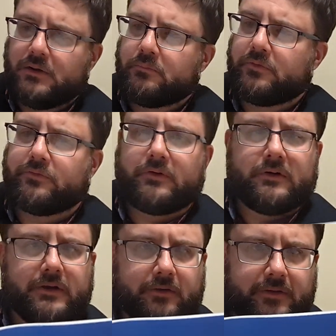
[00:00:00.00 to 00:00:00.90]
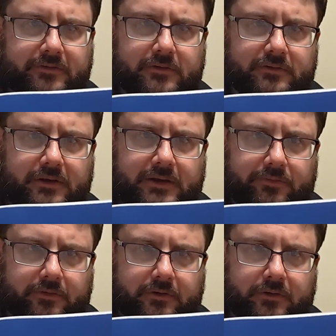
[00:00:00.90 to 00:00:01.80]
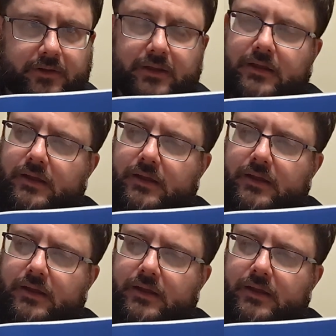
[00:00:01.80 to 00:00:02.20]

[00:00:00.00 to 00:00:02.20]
prefer. Here he is using a different tuning.